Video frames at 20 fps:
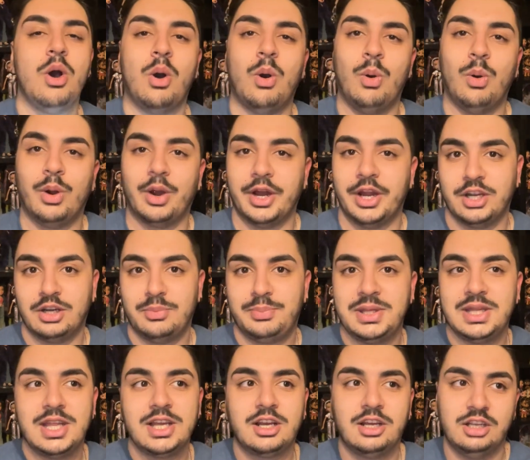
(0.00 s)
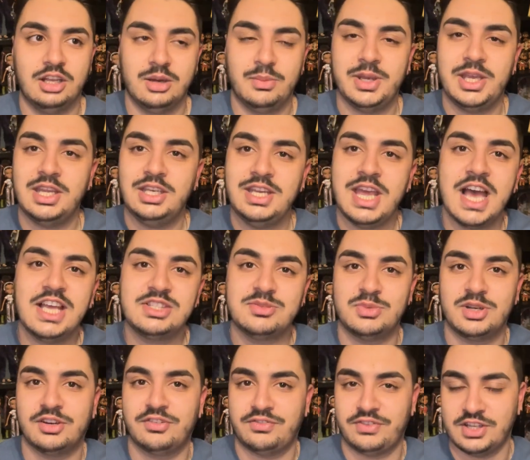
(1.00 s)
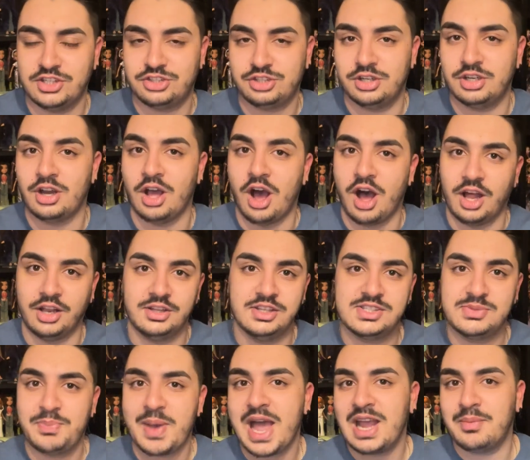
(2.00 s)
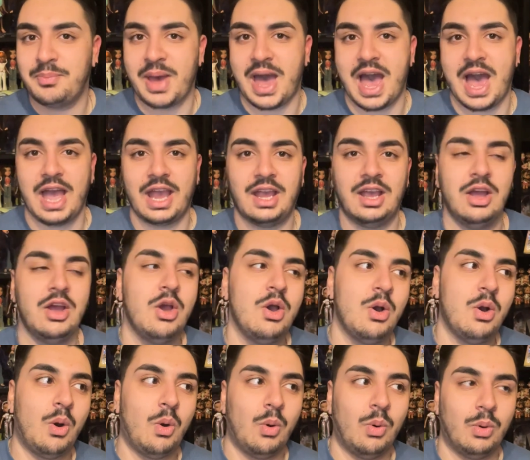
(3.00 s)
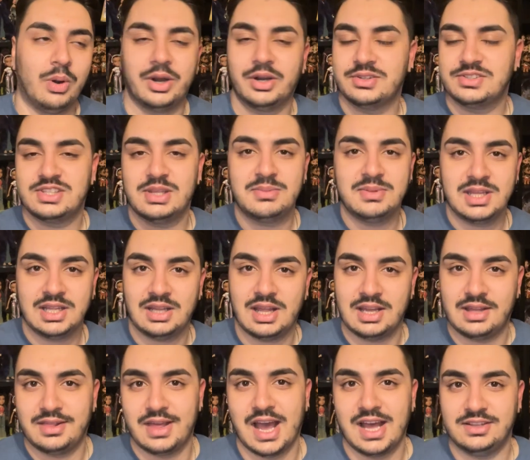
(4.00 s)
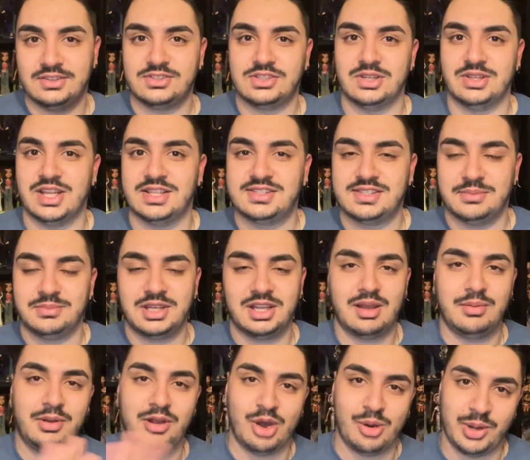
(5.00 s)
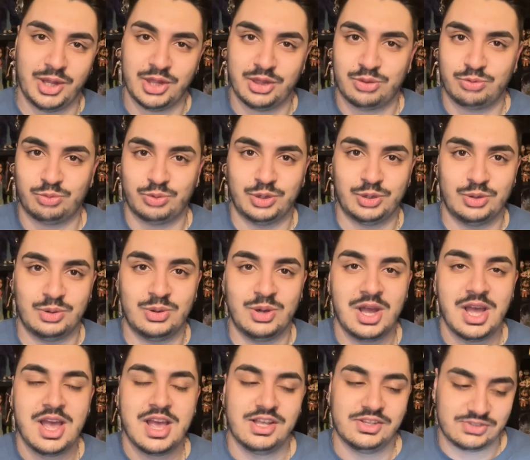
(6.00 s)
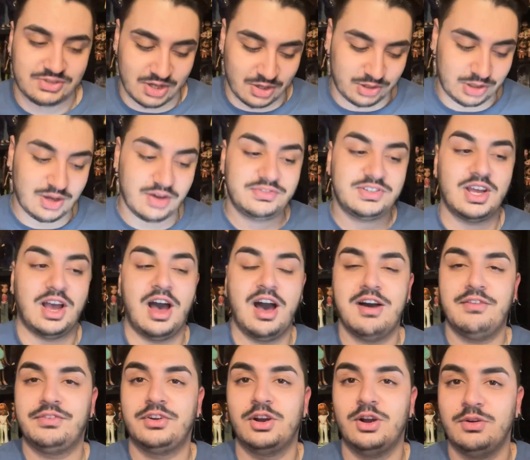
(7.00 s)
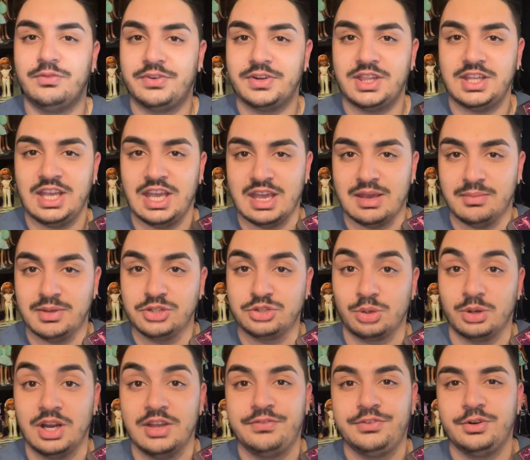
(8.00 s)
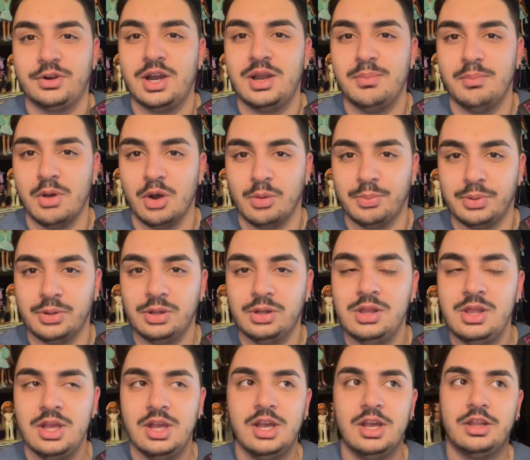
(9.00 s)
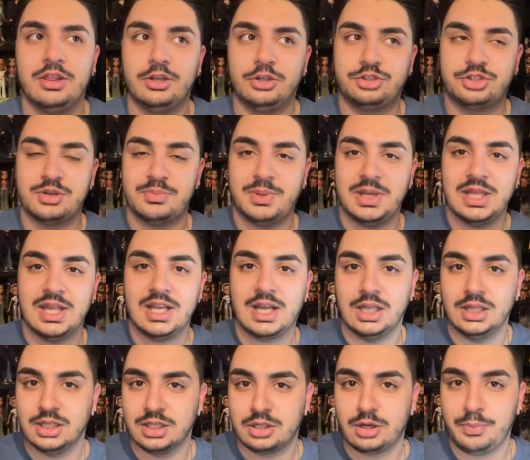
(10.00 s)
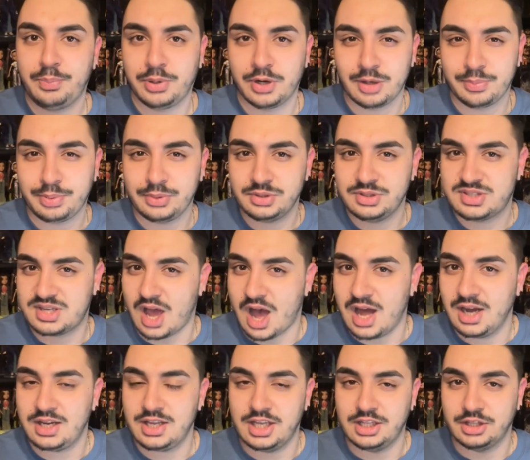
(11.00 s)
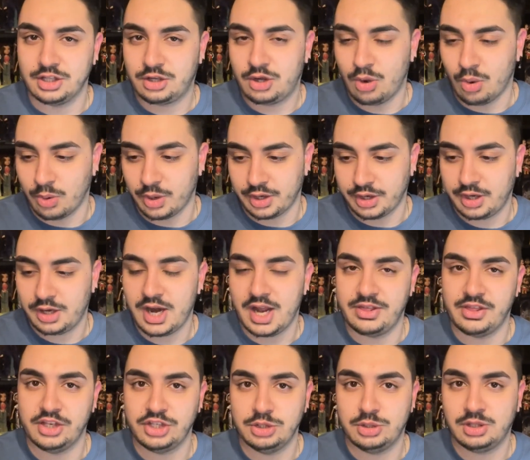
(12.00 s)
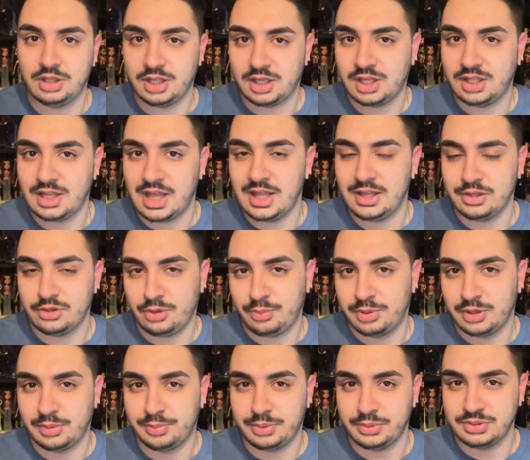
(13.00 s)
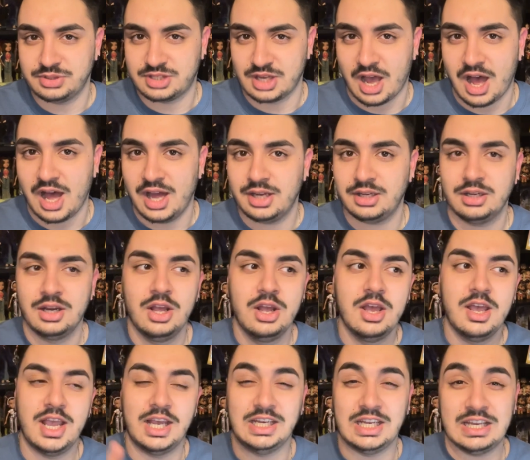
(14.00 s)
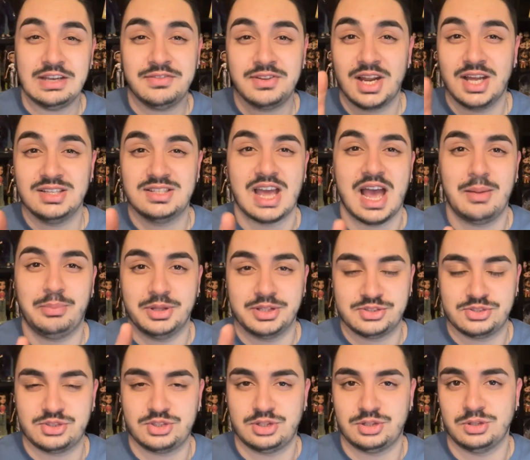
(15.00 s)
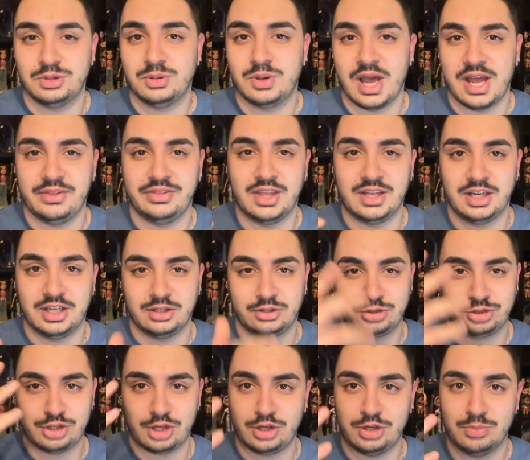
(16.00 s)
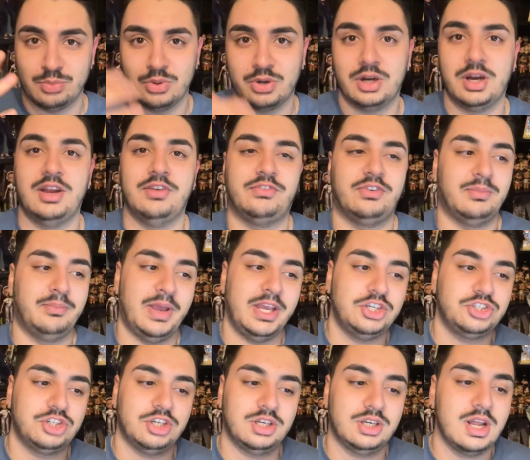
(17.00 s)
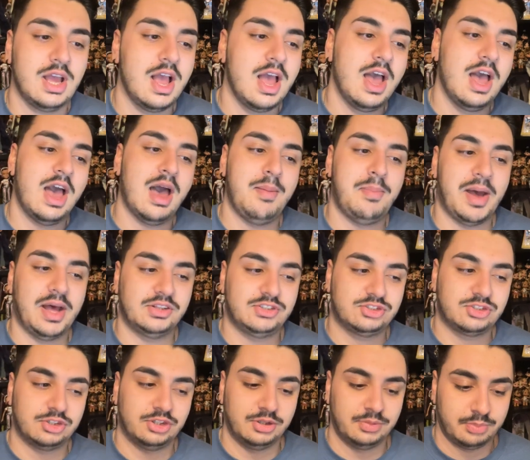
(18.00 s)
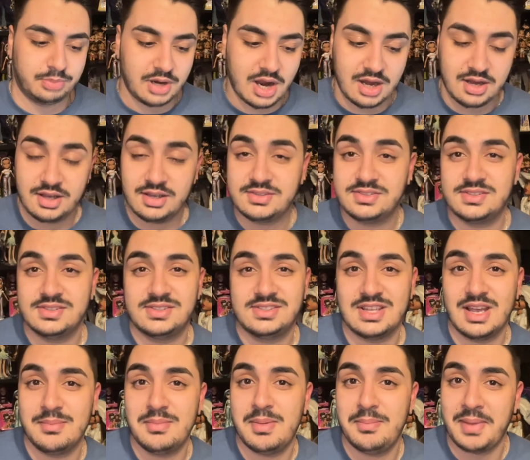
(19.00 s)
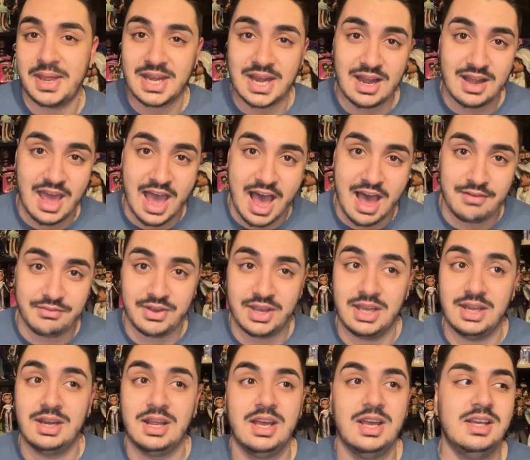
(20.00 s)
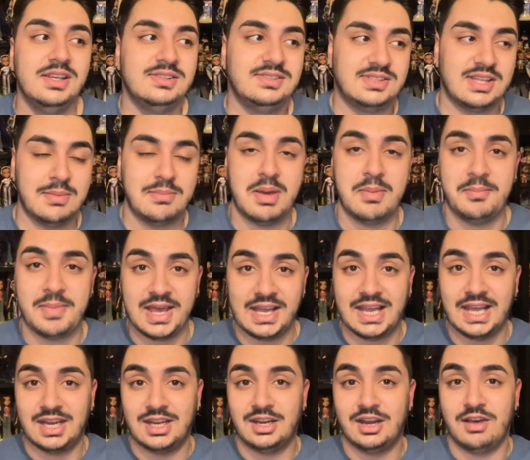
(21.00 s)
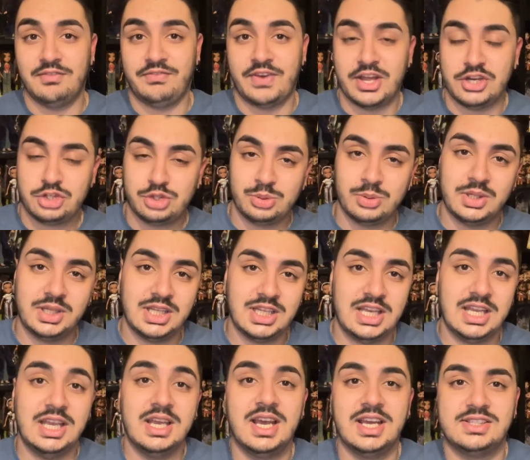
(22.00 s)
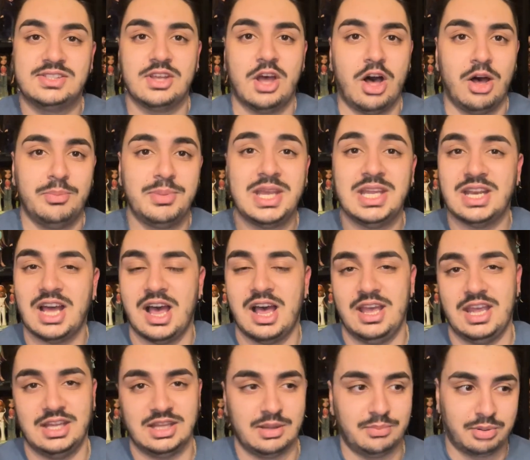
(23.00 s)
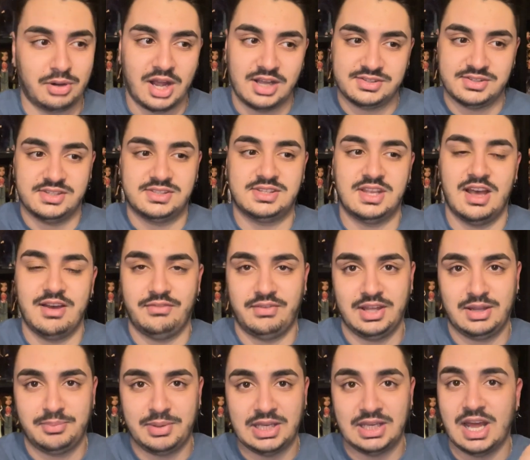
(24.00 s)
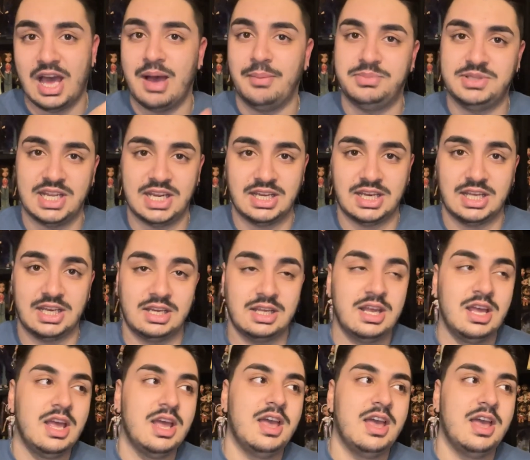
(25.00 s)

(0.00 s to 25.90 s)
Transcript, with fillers: Or it'll be like Cloe and Yasmin are featured on this backpack or something like that. So that's something I'm going through. So you have to hover over the image or if you're on mobile, there should be like a little purple dot in the corner and then you click on that little purple dot and even on tablets too. And then it'll show you more information about certain products. Some may not have it. Some may get it eventually. It's all being in the process of like being updated.